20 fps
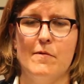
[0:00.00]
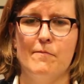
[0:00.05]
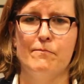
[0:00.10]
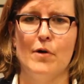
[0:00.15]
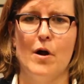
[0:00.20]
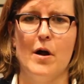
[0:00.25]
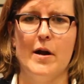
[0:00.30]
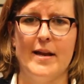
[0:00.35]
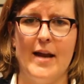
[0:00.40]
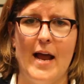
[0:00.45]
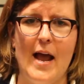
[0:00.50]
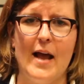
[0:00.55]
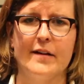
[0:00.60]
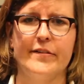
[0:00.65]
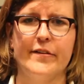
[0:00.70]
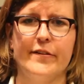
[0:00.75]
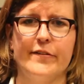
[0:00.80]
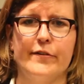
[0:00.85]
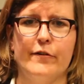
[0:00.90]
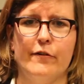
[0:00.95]
broaden
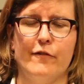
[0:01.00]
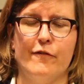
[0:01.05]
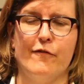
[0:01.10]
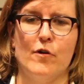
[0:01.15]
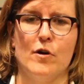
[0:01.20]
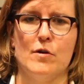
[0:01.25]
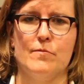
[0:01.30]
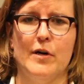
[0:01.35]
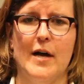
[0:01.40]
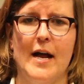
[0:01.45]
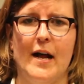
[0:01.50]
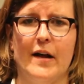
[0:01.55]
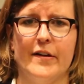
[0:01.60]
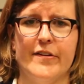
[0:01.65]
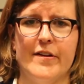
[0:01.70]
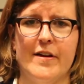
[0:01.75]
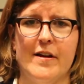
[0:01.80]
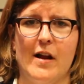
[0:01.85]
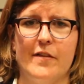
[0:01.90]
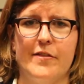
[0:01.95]
access to affordable housing,